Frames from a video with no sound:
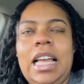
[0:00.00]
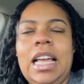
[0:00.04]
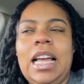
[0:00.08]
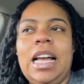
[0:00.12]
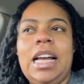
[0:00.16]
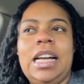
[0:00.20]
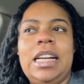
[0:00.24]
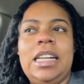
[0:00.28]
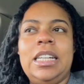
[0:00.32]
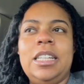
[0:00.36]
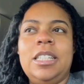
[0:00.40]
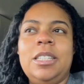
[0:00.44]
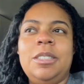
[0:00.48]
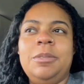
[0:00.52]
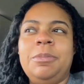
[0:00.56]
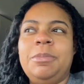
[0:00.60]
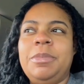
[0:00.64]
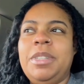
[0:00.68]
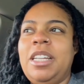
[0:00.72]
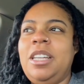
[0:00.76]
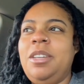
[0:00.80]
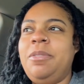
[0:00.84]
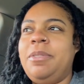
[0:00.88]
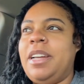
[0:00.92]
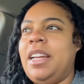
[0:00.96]

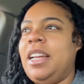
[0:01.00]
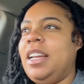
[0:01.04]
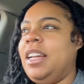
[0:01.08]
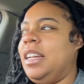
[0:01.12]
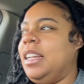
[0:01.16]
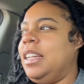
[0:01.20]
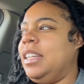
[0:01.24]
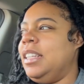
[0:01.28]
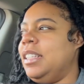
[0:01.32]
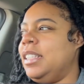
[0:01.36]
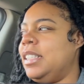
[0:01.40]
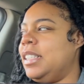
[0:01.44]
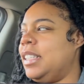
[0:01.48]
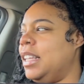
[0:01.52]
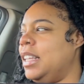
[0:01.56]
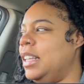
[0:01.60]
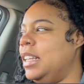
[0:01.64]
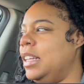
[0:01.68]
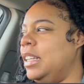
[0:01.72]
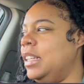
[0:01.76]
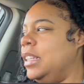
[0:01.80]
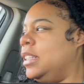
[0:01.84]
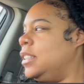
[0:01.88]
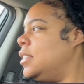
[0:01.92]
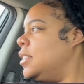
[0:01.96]
Anyways,
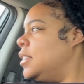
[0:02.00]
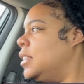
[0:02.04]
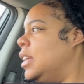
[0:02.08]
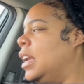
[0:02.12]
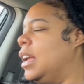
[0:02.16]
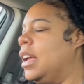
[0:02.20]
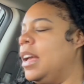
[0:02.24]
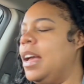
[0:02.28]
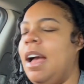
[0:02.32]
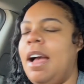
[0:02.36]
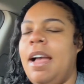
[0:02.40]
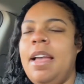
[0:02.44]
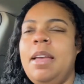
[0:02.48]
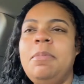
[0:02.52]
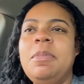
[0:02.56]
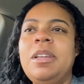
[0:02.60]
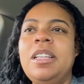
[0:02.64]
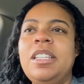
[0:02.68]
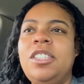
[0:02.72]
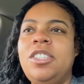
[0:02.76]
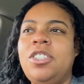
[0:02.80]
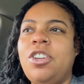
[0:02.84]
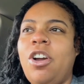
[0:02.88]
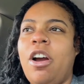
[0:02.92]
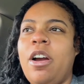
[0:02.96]
I'm in
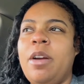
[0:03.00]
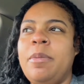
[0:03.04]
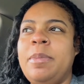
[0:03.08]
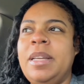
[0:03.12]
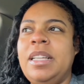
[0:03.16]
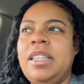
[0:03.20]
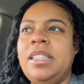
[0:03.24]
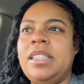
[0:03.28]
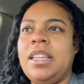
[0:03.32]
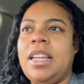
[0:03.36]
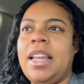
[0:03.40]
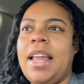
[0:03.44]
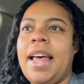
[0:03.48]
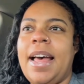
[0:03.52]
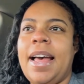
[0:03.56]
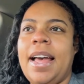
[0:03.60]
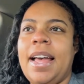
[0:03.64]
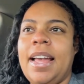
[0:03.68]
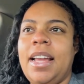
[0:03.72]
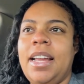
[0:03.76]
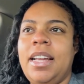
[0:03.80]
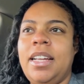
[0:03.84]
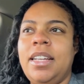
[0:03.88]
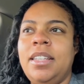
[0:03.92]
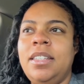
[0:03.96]
Starby's
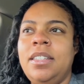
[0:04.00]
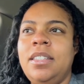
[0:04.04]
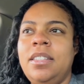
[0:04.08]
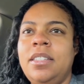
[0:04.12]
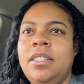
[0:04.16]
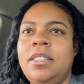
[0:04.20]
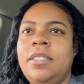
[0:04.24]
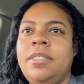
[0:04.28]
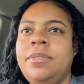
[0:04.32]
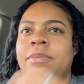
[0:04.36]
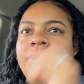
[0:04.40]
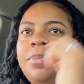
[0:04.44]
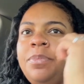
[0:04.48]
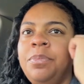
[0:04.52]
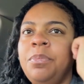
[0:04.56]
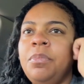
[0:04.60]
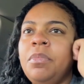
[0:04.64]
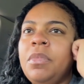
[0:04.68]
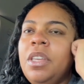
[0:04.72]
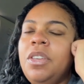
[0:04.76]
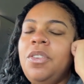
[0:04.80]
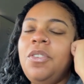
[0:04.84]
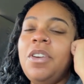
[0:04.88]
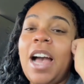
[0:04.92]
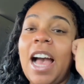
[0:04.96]
line.
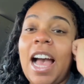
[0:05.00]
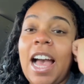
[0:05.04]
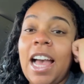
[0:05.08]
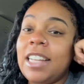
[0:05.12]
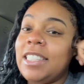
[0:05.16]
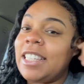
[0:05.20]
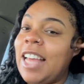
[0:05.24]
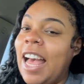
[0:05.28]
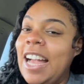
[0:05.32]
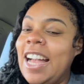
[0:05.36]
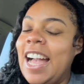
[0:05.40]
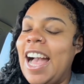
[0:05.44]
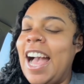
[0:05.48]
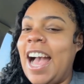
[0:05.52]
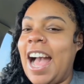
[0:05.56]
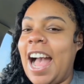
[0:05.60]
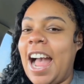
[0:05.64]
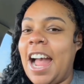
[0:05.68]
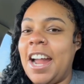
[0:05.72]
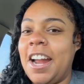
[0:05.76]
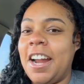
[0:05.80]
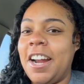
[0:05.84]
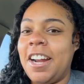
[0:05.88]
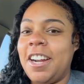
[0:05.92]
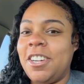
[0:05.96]
You guys, I got
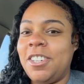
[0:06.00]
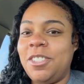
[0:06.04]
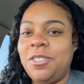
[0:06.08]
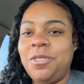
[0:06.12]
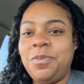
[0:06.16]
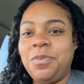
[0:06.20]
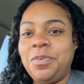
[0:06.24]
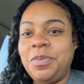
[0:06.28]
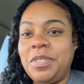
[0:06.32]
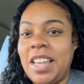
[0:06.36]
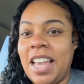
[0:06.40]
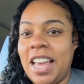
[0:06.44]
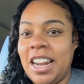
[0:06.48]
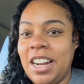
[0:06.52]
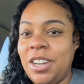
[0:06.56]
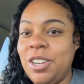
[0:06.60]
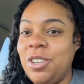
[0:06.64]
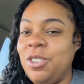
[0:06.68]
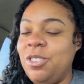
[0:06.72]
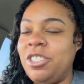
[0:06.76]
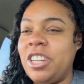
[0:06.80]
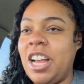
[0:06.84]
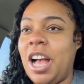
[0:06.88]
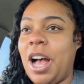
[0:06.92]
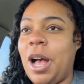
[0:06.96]
hired at a
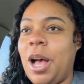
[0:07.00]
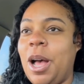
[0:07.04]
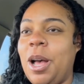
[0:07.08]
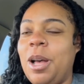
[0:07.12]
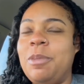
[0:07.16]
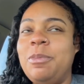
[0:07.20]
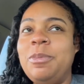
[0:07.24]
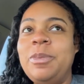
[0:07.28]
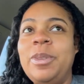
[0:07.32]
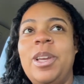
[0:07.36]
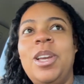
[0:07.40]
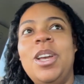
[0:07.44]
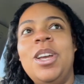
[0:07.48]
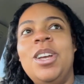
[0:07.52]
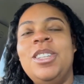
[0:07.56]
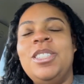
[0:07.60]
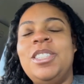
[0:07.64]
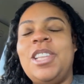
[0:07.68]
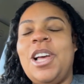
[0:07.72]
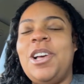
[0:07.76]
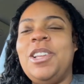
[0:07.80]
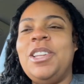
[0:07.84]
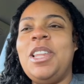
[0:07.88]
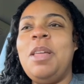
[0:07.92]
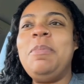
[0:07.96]
new job.
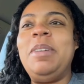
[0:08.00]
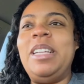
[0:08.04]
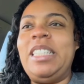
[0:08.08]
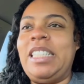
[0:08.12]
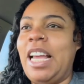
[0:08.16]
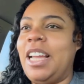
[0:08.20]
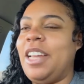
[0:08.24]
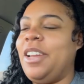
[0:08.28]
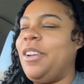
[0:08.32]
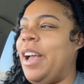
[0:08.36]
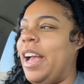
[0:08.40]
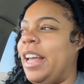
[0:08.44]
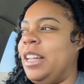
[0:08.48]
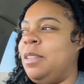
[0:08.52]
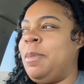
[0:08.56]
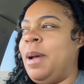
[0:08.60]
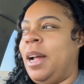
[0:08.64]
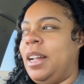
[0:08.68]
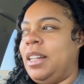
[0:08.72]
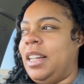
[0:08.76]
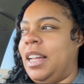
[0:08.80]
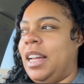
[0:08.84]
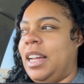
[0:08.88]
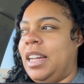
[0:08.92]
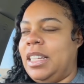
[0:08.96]
So let me tell you guys
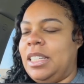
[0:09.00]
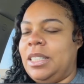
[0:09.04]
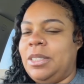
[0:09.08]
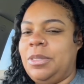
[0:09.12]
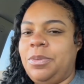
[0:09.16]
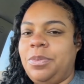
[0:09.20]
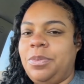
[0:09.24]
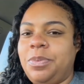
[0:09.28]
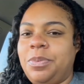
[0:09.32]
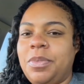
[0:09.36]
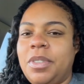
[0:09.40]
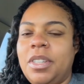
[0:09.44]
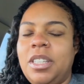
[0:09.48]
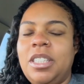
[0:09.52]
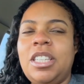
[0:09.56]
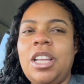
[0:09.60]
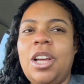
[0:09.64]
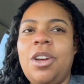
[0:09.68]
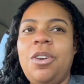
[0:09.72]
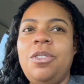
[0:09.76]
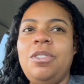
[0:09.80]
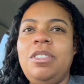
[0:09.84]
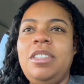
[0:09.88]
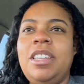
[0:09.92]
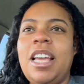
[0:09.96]
about that.
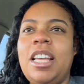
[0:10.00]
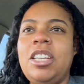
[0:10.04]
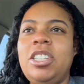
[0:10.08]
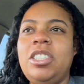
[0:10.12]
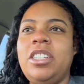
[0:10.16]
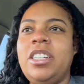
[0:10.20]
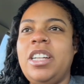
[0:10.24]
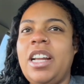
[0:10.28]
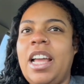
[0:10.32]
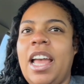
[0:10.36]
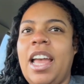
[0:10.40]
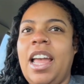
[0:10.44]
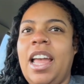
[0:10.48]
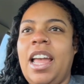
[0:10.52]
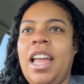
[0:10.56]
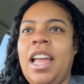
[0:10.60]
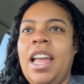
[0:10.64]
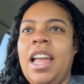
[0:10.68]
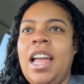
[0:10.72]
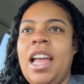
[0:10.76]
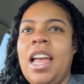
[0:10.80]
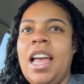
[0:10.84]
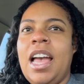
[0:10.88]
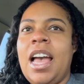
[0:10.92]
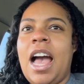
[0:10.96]
So yesterday,
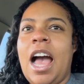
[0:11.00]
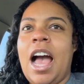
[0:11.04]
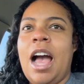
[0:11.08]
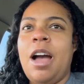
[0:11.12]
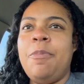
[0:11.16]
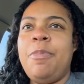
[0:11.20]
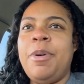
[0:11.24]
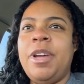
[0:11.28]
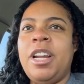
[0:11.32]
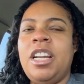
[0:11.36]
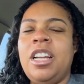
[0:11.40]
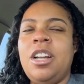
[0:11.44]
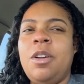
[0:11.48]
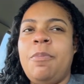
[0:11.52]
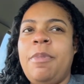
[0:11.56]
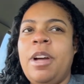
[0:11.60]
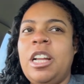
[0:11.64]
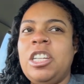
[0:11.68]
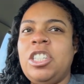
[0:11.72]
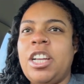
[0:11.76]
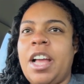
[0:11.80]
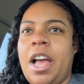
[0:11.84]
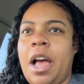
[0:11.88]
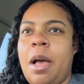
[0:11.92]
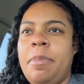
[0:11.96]
I put in a
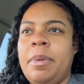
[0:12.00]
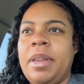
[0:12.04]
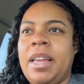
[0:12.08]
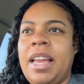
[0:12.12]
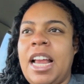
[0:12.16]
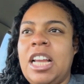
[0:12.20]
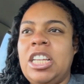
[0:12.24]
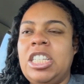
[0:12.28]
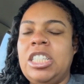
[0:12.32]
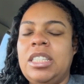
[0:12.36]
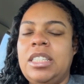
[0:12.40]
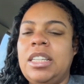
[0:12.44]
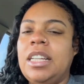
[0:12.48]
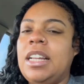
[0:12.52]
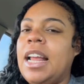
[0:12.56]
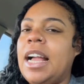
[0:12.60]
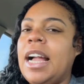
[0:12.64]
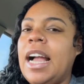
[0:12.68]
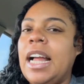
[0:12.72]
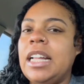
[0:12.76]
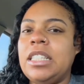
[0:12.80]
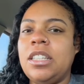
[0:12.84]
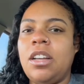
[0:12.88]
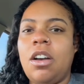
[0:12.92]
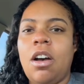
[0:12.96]
bunch of applications. Then I
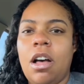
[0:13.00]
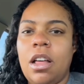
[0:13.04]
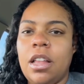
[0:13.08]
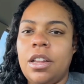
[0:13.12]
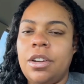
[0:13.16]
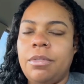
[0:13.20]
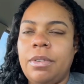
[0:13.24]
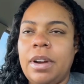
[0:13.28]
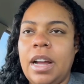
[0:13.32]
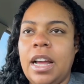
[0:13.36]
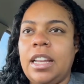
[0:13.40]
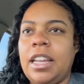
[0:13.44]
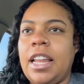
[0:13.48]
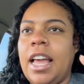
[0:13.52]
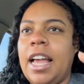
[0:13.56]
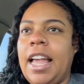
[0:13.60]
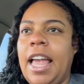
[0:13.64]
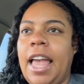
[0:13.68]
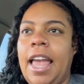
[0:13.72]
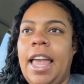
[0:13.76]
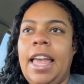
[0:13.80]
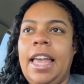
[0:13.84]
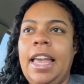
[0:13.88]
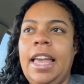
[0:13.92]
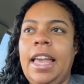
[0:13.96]
got to calling around like,
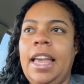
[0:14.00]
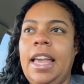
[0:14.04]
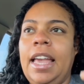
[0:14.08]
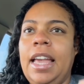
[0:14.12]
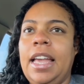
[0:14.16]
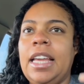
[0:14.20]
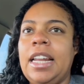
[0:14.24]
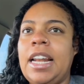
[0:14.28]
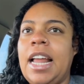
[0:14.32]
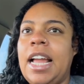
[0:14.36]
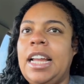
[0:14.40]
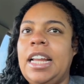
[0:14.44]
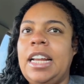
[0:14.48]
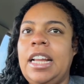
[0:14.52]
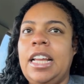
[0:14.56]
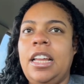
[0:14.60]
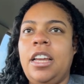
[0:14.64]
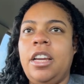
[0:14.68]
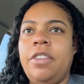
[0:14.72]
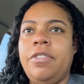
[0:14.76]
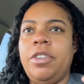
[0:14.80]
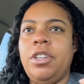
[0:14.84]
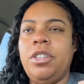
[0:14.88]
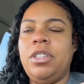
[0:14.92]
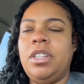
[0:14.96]
hey, can I get an
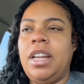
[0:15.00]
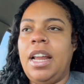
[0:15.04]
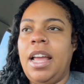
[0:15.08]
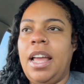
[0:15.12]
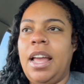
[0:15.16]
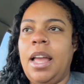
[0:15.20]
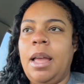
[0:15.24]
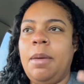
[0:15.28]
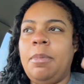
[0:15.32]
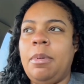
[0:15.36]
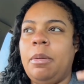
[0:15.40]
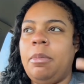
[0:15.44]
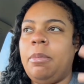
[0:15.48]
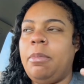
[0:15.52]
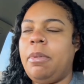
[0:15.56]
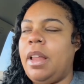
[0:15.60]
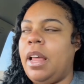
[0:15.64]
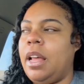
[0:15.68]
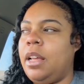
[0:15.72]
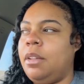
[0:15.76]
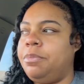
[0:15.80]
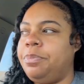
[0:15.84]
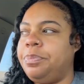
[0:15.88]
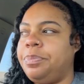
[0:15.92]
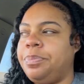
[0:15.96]
interview today? Blah,
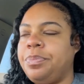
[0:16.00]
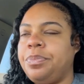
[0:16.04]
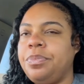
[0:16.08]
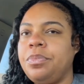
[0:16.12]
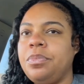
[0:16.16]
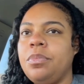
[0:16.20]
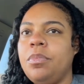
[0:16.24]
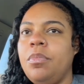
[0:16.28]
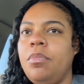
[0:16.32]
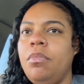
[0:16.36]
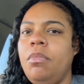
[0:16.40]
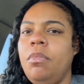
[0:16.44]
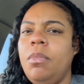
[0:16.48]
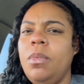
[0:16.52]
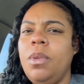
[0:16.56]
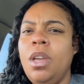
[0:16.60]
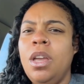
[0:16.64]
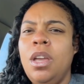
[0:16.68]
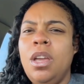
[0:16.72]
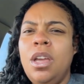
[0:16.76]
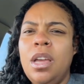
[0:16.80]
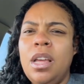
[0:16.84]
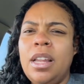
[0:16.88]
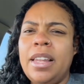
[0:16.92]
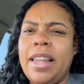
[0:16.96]
blah, blah.
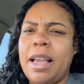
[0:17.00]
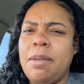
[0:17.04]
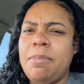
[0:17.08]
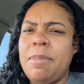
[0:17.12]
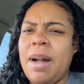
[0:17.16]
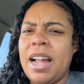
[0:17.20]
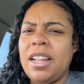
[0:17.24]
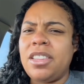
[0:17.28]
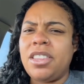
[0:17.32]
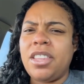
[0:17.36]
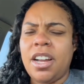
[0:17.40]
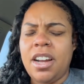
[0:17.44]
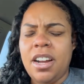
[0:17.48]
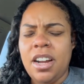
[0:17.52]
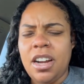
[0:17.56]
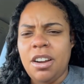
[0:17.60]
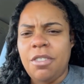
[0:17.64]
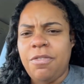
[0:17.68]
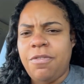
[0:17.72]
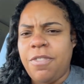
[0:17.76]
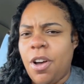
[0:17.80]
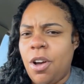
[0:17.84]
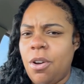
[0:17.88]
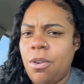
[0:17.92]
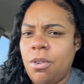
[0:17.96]
Like my third
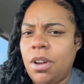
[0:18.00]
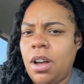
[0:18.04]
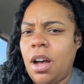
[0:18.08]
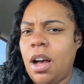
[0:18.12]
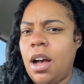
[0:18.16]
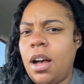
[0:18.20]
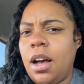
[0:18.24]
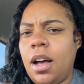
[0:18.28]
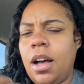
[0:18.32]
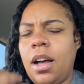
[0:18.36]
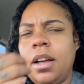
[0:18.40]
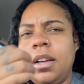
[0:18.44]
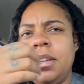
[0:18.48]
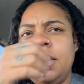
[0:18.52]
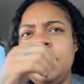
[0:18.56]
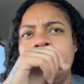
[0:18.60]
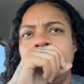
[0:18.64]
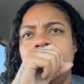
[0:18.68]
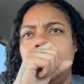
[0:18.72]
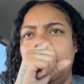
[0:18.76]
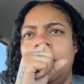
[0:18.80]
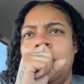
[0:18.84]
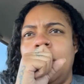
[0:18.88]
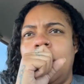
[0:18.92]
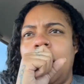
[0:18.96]
phone call,
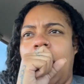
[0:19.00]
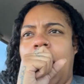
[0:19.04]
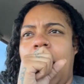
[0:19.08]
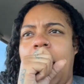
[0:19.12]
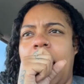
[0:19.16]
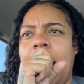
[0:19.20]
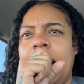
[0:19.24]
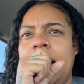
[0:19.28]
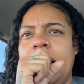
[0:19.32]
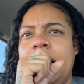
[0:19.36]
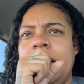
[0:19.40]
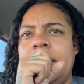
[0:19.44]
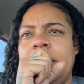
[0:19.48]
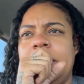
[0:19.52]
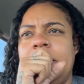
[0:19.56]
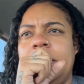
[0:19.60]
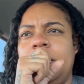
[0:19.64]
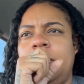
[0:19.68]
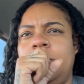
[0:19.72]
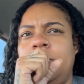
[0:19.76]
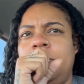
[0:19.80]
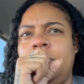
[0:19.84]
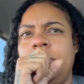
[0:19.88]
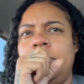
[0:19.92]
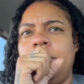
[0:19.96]
I
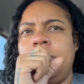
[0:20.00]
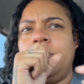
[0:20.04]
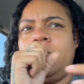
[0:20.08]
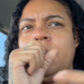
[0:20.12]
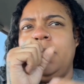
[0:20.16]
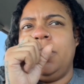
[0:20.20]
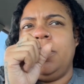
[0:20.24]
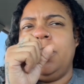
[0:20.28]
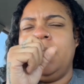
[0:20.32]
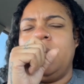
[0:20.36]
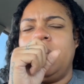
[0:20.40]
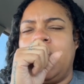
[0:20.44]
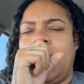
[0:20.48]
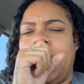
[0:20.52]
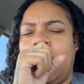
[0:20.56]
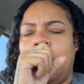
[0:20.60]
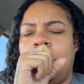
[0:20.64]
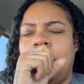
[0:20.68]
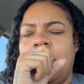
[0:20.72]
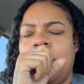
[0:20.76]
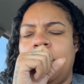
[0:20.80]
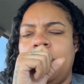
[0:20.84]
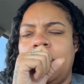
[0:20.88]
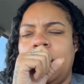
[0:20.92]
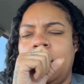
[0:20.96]
got a
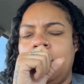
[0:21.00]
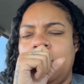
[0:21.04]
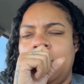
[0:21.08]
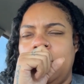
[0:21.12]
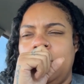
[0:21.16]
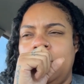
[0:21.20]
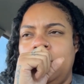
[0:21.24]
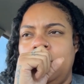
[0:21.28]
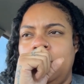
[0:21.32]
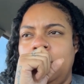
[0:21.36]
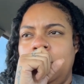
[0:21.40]
burp coming.